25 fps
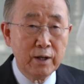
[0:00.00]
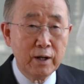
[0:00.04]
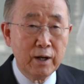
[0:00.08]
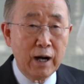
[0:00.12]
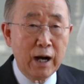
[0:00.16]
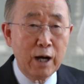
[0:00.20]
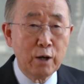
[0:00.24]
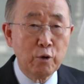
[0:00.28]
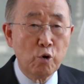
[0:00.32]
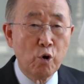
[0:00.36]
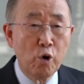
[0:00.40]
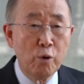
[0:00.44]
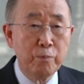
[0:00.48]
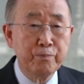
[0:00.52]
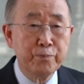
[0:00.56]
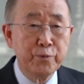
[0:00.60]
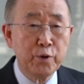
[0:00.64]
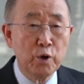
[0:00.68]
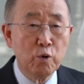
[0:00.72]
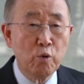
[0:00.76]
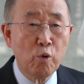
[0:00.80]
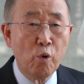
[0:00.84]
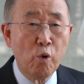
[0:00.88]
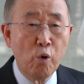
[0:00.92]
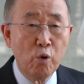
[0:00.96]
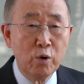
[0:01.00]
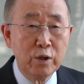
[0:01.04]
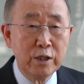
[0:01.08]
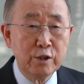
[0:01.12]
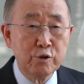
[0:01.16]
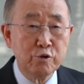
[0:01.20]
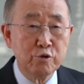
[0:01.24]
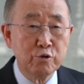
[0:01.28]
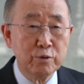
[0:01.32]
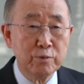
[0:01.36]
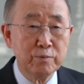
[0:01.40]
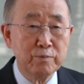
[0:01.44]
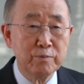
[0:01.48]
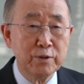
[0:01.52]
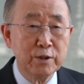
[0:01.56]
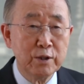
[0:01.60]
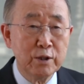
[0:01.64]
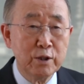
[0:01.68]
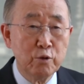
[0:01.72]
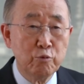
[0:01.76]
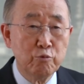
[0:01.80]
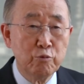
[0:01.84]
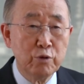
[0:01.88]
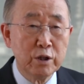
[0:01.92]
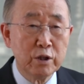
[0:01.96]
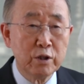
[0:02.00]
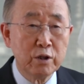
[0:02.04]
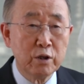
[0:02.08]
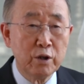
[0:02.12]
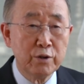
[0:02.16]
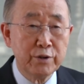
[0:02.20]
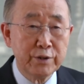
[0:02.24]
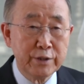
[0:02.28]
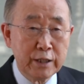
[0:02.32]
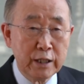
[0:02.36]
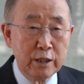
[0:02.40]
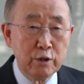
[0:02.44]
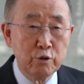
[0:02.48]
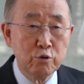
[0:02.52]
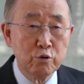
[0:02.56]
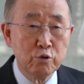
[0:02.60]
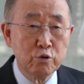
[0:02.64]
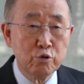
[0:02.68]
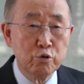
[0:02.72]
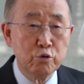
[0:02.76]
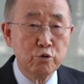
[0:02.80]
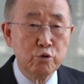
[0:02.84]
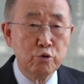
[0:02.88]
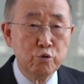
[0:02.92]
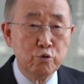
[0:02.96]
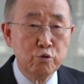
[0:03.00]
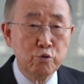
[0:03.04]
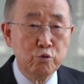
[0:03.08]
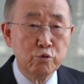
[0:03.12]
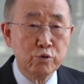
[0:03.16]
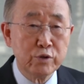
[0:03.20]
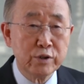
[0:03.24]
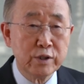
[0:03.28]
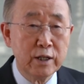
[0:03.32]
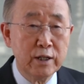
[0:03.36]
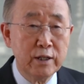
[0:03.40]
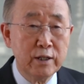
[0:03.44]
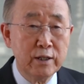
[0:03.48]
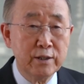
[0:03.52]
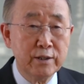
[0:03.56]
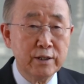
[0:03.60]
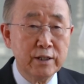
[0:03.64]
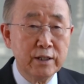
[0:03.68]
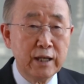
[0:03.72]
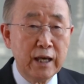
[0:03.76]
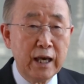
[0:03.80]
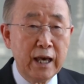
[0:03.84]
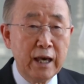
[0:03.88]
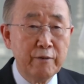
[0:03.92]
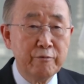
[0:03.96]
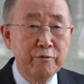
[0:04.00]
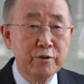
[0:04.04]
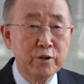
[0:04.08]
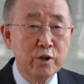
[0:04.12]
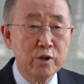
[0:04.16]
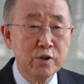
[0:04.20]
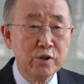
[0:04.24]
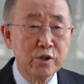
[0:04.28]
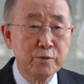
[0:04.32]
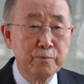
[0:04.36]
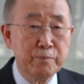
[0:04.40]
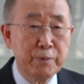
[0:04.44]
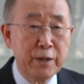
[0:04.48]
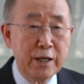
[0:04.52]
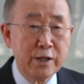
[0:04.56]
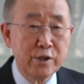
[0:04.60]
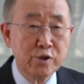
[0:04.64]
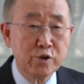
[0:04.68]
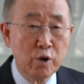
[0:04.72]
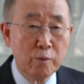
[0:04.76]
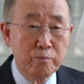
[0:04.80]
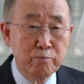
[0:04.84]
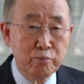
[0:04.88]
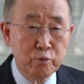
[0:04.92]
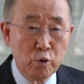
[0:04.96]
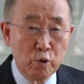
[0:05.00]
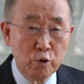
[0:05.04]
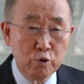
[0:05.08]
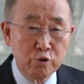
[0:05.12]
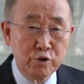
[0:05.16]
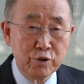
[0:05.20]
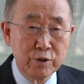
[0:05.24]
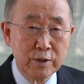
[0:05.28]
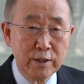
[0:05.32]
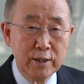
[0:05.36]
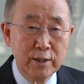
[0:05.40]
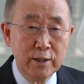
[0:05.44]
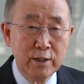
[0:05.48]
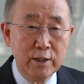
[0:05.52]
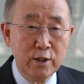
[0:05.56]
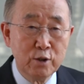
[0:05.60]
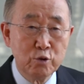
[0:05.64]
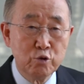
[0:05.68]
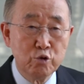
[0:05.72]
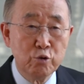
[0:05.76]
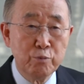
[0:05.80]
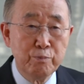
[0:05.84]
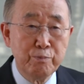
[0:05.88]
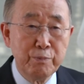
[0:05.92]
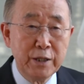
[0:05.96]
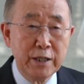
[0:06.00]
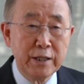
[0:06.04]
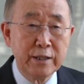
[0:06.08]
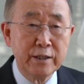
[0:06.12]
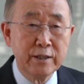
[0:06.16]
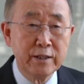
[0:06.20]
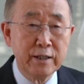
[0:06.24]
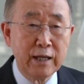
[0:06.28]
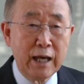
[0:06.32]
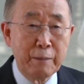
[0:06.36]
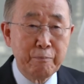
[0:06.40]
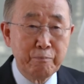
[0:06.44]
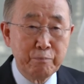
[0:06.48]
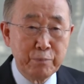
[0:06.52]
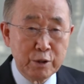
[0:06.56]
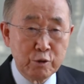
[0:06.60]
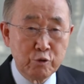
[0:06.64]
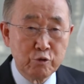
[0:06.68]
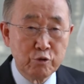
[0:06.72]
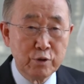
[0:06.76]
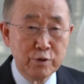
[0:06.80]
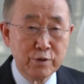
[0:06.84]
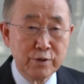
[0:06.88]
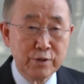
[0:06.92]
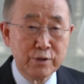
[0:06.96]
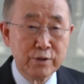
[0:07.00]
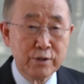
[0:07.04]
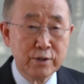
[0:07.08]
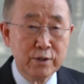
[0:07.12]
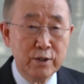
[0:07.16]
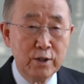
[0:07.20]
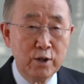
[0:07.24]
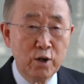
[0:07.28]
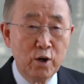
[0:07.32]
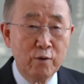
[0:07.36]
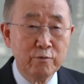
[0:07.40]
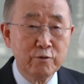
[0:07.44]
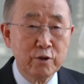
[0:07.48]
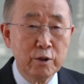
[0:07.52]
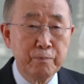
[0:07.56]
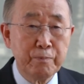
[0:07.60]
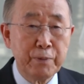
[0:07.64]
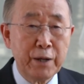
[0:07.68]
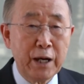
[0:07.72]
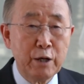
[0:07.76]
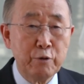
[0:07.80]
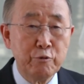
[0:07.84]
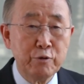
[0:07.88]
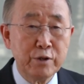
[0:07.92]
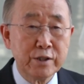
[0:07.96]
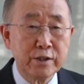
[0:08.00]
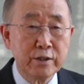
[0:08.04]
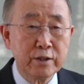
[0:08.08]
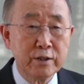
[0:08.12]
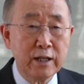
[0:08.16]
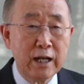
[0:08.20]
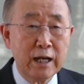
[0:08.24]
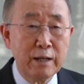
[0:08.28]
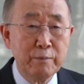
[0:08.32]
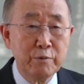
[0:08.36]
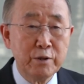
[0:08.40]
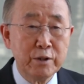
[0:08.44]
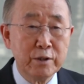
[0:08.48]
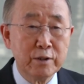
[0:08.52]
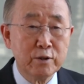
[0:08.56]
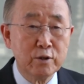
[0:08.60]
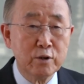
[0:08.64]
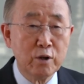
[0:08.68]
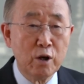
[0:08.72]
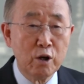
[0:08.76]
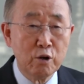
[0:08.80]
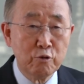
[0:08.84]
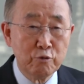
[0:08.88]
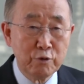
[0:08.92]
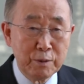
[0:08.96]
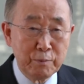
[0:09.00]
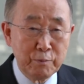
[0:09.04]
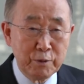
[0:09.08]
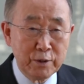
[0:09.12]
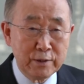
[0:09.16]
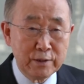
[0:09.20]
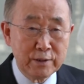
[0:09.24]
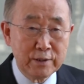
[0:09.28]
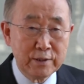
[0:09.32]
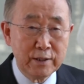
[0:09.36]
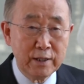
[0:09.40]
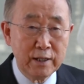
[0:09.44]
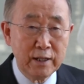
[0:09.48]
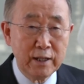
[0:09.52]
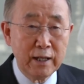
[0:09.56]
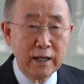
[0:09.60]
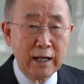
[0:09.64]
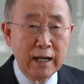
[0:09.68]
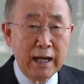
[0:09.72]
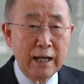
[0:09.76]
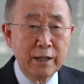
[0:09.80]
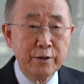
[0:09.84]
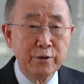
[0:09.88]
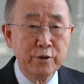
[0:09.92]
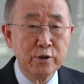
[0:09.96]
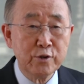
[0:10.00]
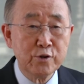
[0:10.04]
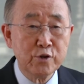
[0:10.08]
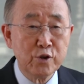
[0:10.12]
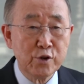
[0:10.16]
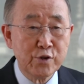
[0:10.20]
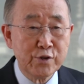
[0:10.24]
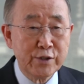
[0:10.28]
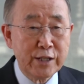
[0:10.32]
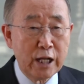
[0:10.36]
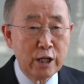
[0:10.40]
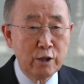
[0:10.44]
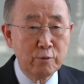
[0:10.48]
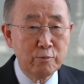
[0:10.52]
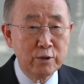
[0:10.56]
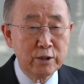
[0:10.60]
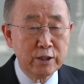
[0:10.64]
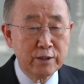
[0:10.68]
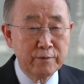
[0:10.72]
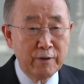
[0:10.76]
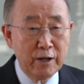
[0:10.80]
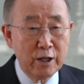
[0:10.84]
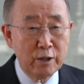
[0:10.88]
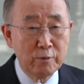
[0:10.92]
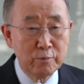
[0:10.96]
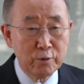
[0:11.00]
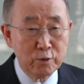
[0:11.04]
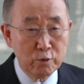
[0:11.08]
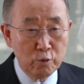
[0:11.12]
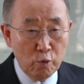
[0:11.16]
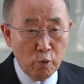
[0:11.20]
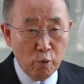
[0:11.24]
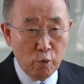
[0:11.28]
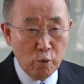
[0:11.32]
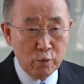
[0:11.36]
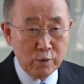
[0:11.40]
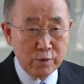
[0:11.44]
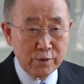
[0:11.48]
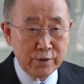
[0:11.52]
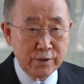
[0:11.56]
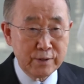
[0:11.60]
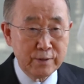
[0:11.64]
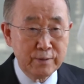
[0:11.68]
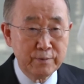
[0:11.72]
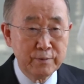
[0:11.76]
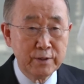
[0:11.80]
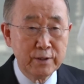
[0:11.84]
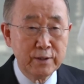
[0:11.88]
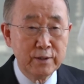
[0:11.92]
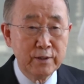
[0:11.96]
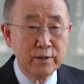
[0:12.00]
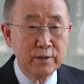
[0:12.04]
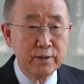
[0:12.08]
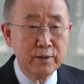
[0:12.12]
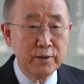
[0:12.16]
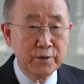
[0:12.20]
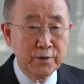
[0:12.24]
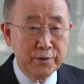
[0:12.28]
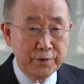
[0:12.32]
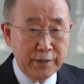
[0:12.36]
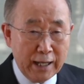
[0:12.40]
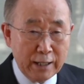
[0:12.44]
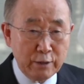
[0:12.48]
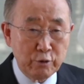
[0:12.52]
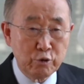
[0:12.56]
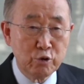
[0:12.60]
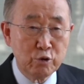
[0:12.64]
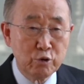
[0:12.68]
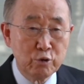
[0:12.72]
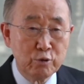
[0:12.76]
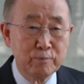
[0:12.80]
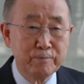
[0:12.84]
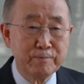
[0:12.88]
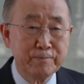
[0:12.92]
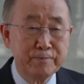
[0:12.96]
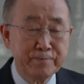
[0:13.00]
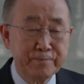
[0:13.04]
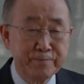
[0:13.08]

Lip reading: I hope the coalition will continue to use the evidence-based approach to meet the ambitions of the Paris Climate Agreement and the Sustainable Development Goals. Thank you.